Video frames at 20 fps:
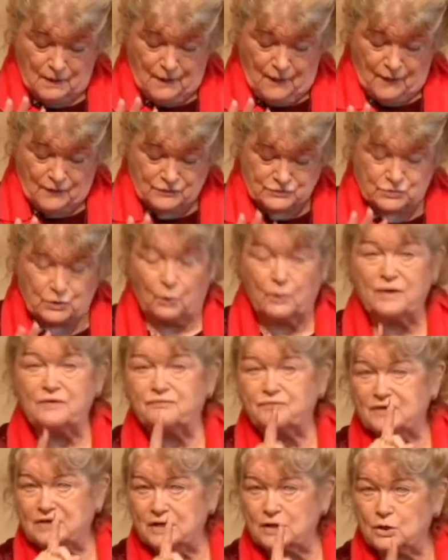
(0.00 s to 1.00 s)
So if
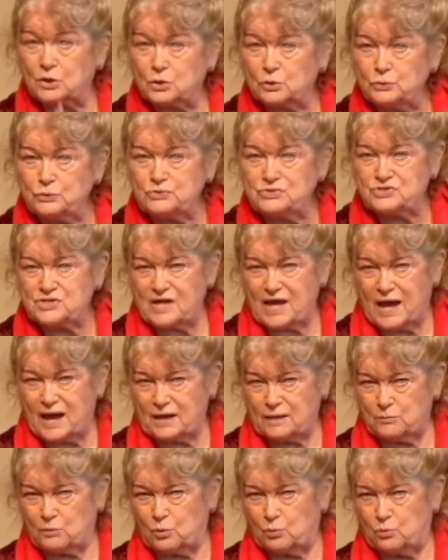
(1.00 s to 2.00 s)
it includes the
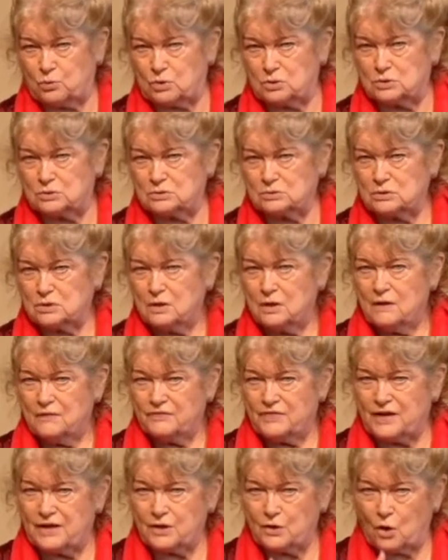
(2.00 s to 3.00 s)
animal world,
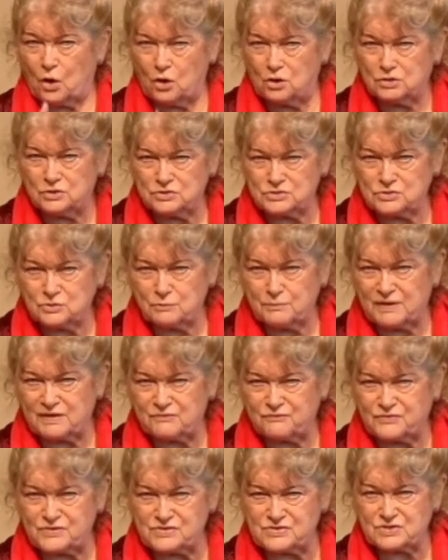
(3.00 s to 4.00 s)
then it also,
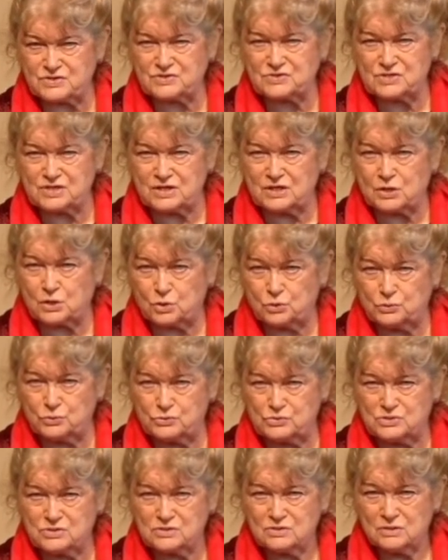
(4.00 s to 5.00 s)
metaphysics,
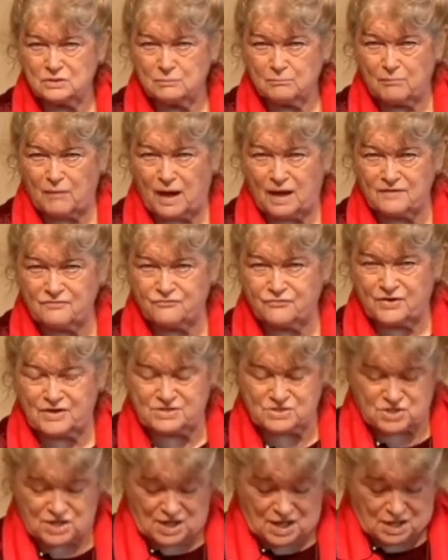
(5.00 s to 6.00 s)
includes my
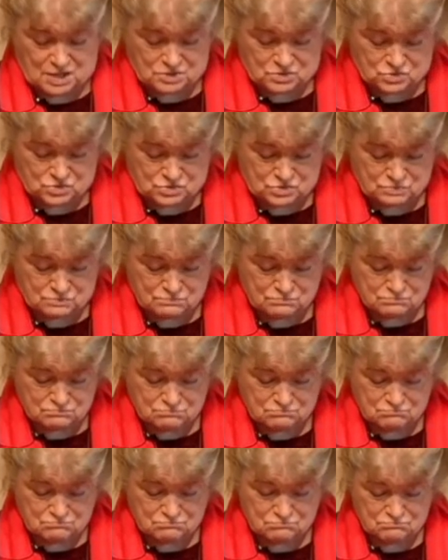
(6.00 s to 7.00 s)
French hens.
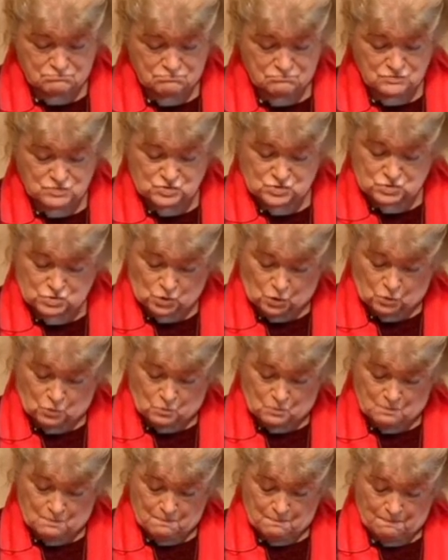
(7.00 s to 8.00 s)

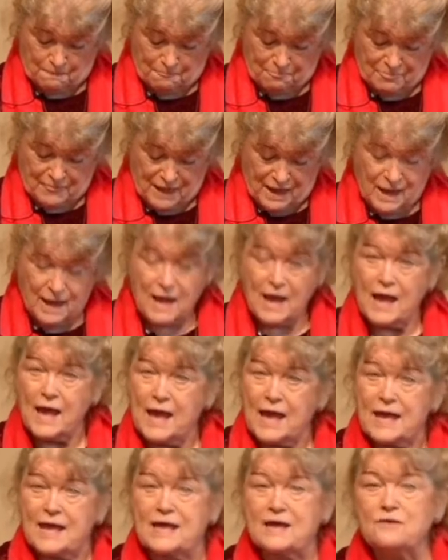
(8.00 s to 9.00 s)
So,
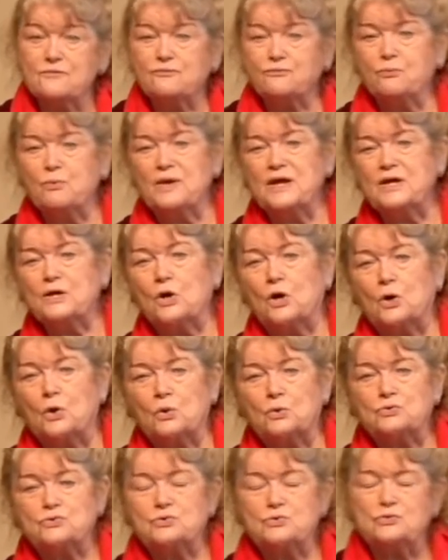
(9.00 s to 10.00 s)
if we
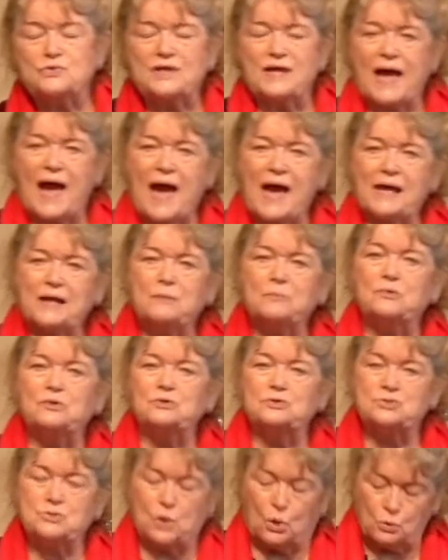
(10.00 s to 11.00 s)
go to the animal
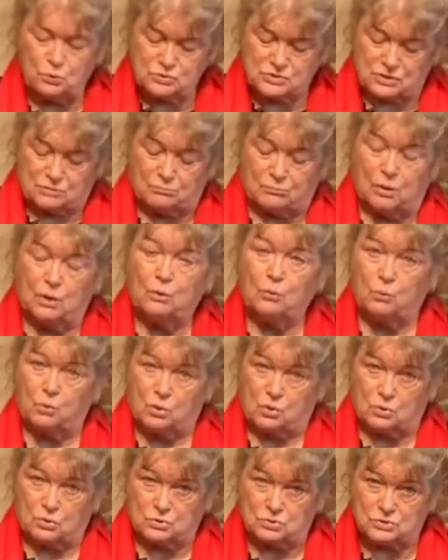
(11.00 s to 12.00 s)
totem
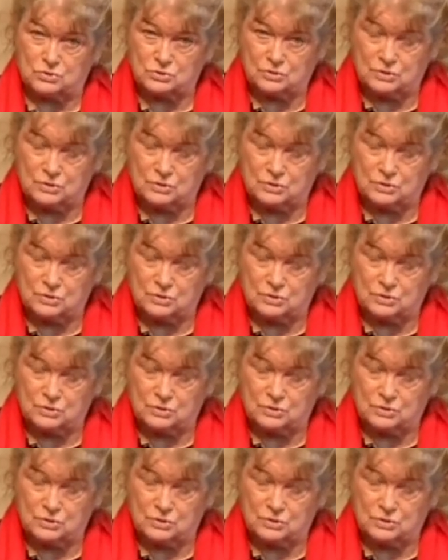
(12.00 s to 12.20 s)
world,